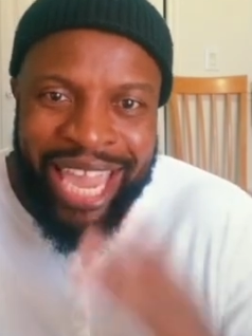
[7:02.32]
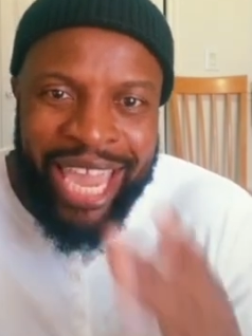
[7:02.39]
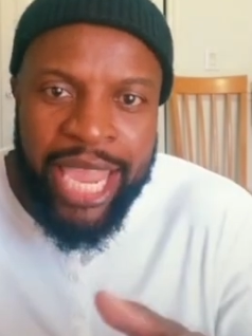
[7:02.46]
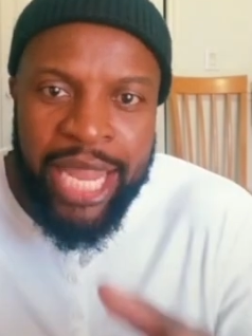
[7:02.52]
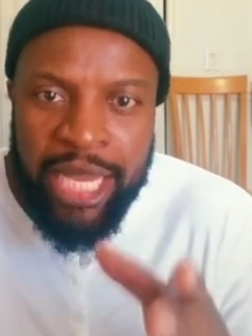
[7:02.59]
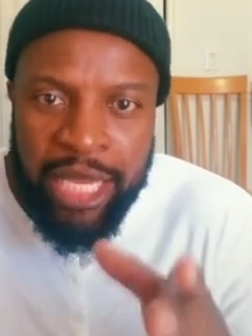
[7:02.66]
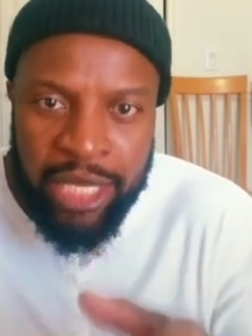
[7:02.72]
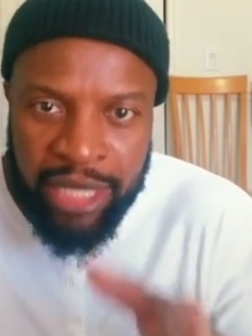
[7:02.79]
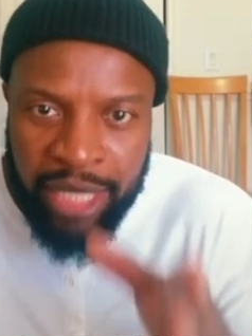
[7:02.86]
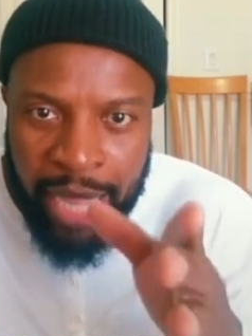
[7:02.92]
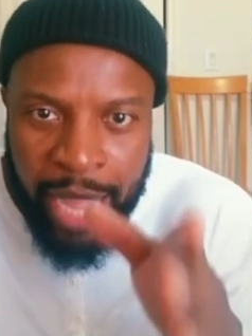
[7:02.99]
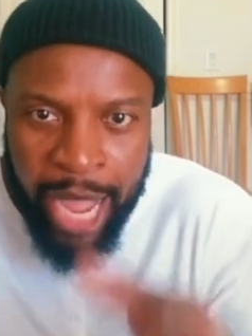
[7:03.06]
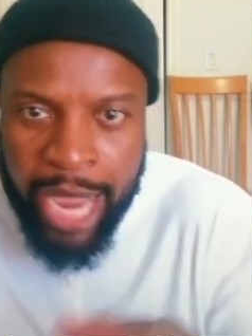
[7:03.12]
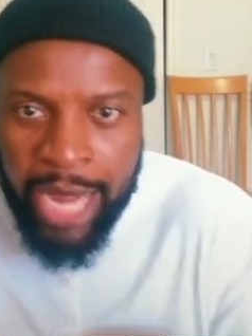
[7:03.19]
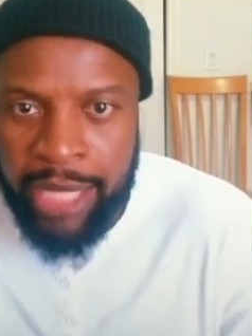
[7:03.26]
any of the
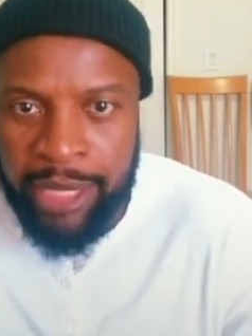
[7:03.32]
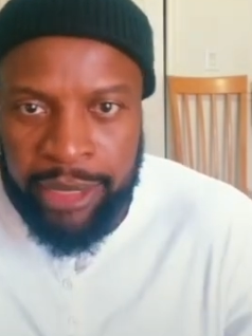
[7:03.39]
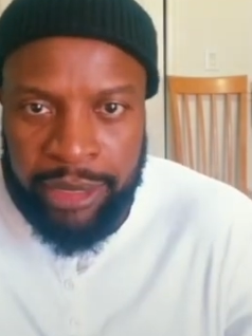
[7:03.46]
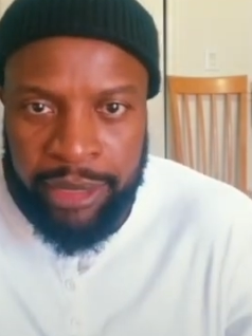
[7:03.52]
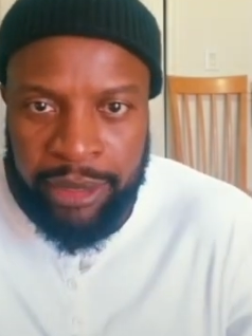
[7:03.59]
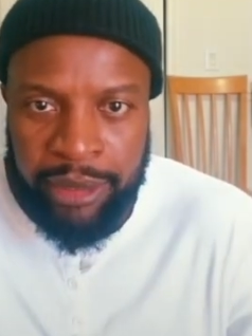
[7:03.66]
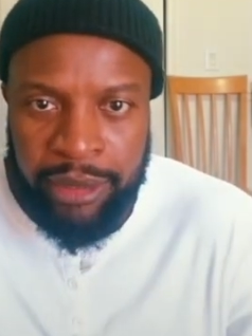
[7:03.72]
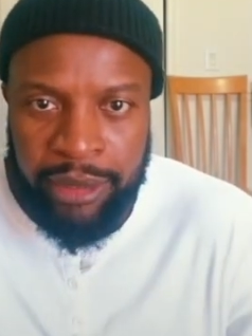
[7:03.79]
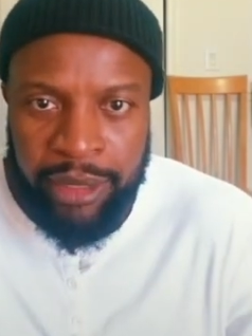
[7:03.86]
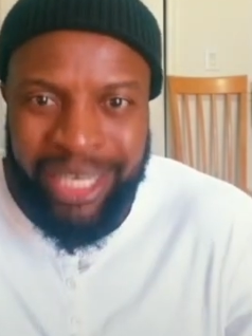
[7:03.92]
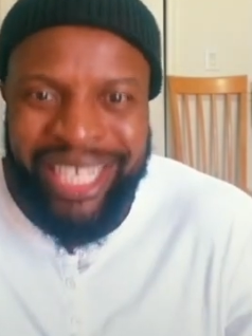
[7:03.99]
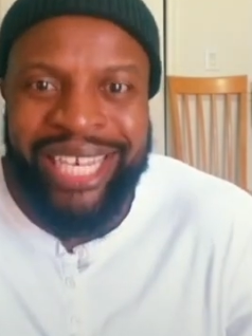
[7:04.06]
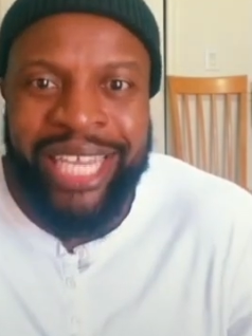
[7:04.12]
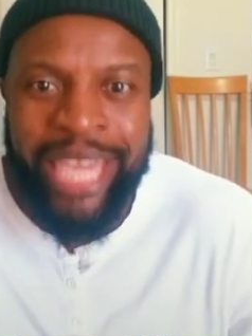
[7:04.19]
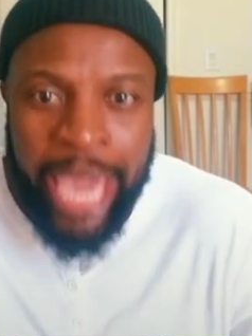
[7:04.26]
islands
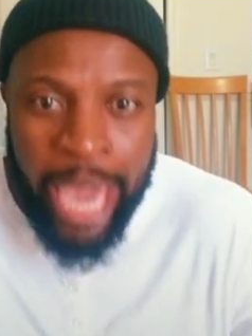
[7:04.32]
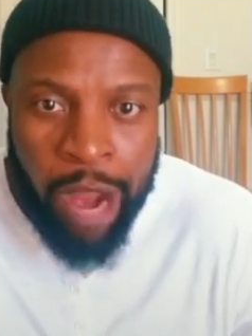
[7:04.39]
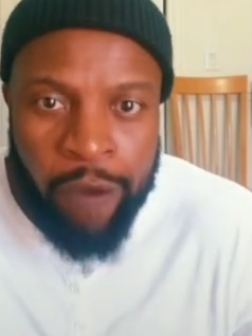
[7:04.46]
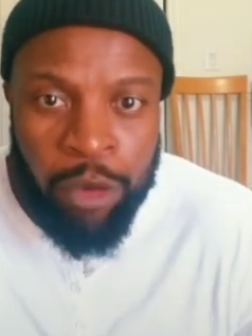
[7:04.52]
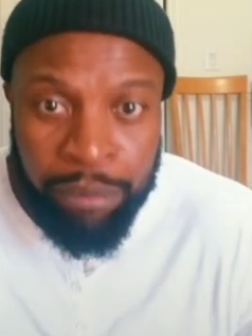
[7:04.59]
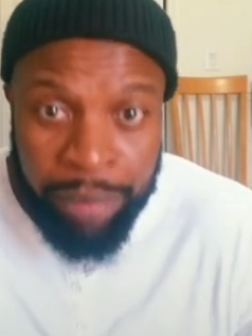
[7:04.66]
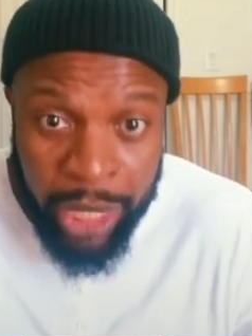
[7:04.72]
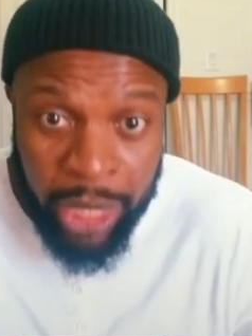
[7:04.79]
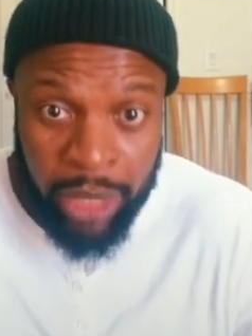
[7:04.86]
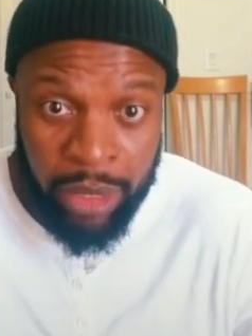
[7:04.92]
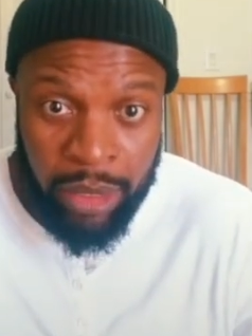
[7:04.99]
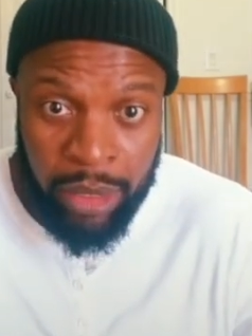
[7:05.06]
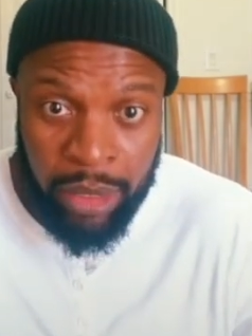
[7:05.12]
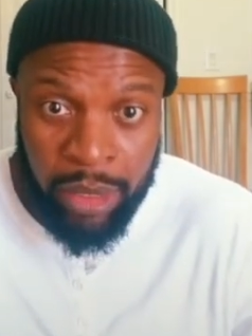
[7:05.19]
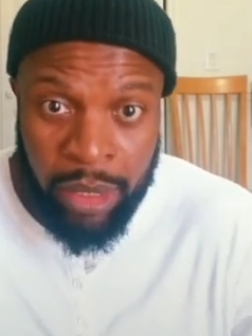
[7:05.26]
in the Caribbean
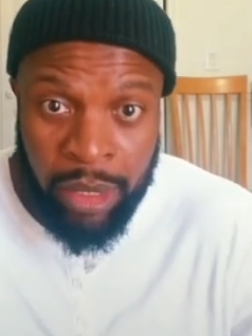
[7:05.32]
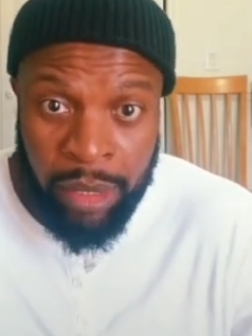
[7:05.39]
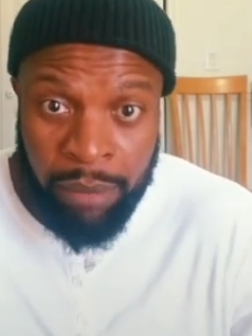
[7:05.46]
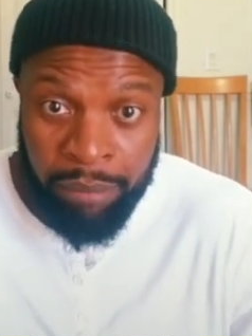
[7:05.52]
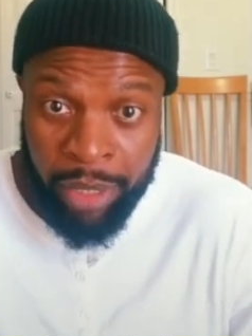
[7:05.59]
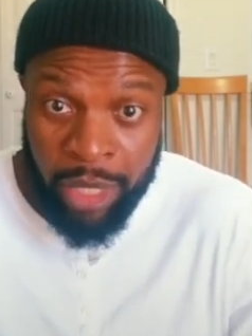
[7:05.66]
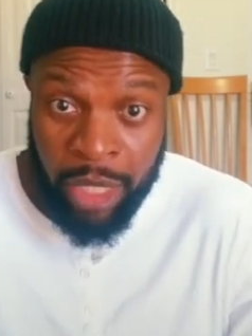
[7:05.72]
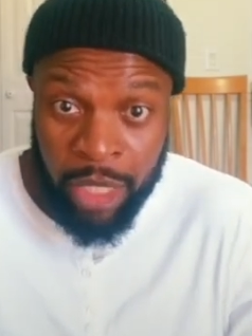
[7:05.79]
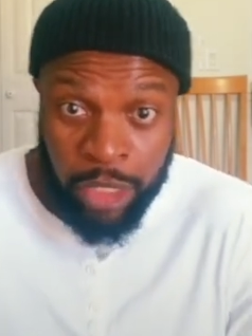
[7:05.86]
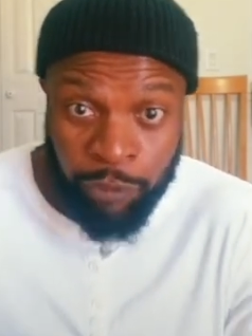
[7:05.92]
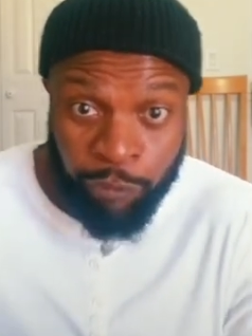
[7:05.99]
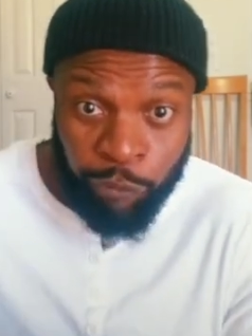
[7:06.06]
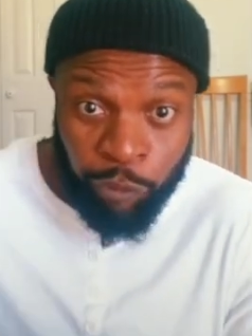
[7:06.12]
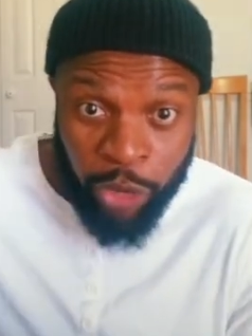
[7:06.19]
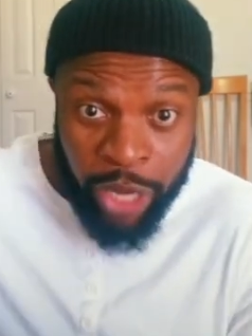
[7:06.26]
because
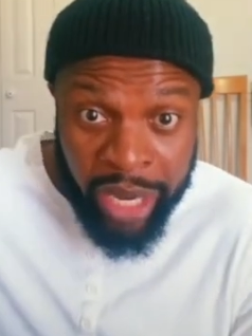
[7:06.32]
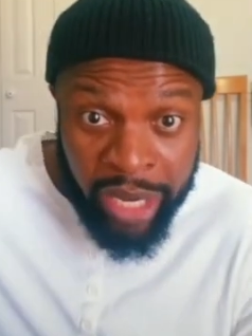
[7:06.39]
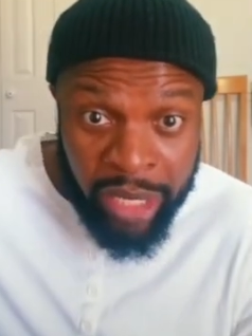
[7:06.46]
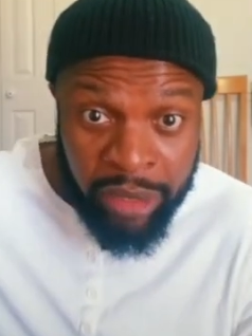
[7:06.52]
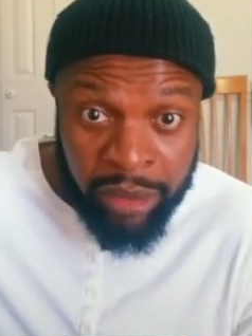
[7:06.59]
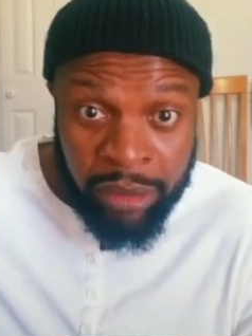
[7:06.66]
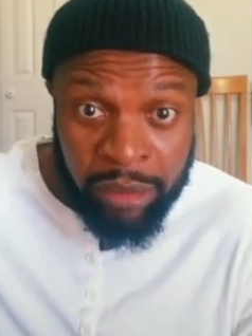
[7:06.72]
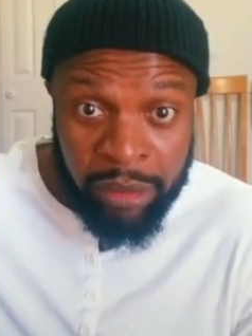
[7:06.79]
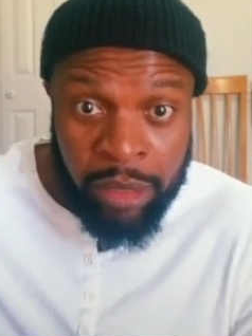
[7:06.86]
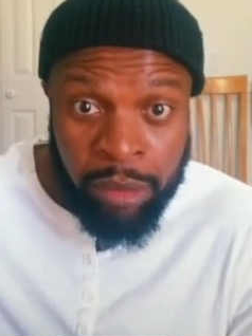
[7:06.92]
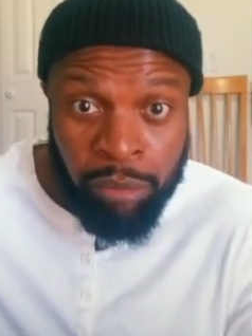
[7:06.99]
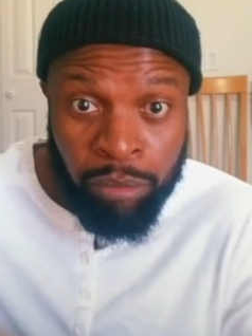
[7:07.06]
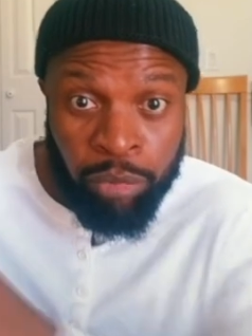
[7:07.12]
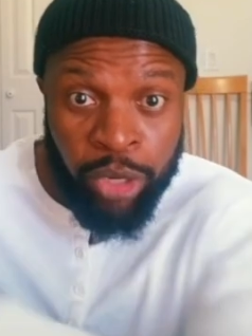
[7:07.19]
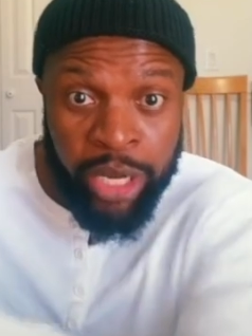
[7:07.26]
France,
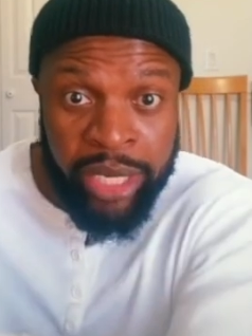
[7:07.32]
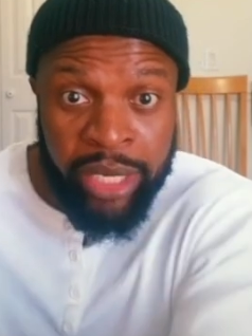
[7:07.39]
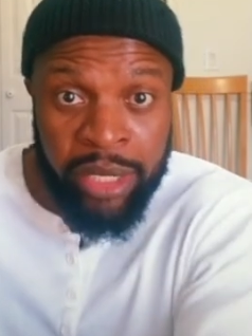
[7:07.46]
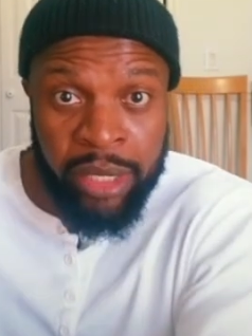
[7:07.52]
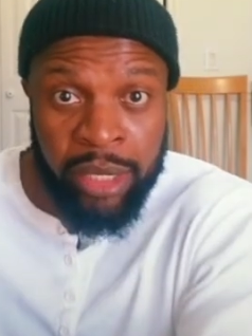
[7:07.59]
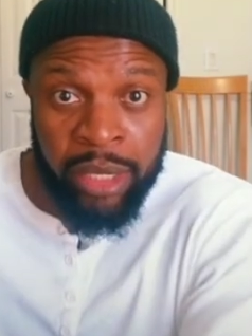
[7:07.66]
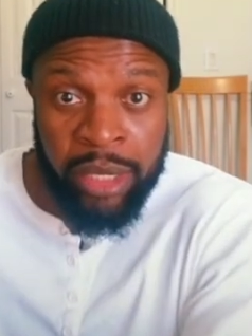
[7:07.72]
Britain,